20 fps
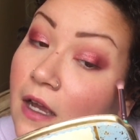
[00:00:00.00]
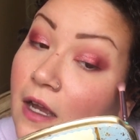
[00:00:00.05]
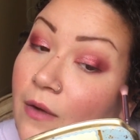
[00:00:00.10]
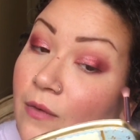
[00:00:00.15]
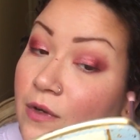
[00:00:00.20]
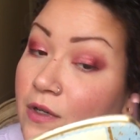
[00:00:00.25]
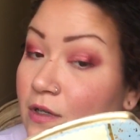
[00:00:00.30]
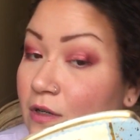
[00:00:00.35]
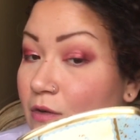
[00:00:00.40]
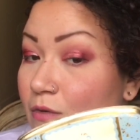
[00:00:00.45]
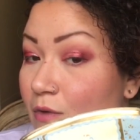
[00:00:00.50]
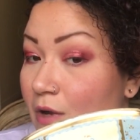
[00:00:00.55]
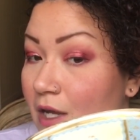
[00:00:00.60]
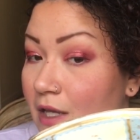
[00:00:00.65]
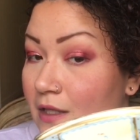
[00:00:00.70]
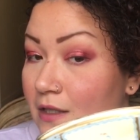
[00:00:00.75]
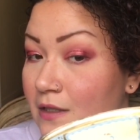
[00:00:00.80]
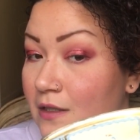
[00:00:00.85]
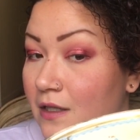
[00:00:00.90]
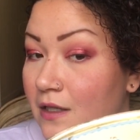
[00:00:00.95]
I wonder
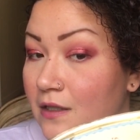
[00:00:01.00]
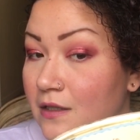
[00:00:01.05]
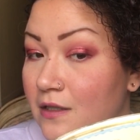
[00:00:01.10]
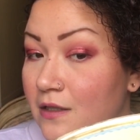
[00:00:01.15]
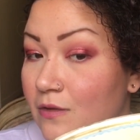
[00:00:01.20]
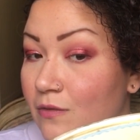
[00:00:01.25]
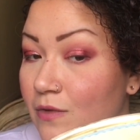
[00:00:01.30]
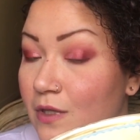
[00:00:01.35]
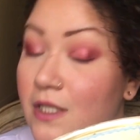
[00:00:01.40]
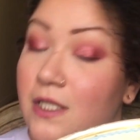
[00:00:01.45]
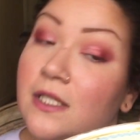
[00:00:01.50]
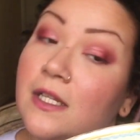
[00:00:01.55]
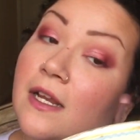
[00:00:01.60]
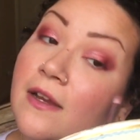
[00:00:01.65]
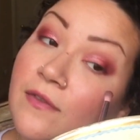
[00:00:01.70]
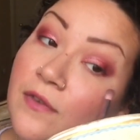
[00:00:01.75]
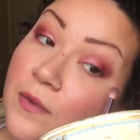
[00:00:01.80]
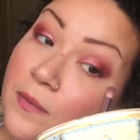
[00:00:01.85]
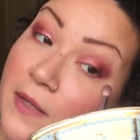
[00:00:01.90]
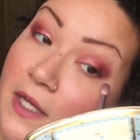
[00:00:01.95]
why this side doesn't want to
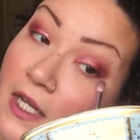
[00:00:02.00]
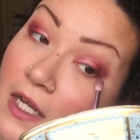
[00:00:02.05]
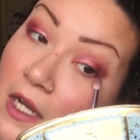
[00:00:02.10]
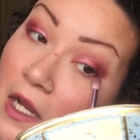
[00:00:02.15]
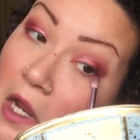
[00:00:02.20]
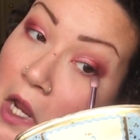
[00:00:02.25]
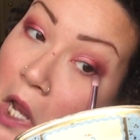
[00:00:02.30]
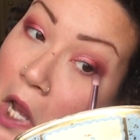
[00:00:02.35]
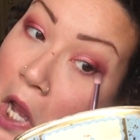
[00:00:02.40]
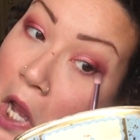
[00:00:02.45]
stay for me.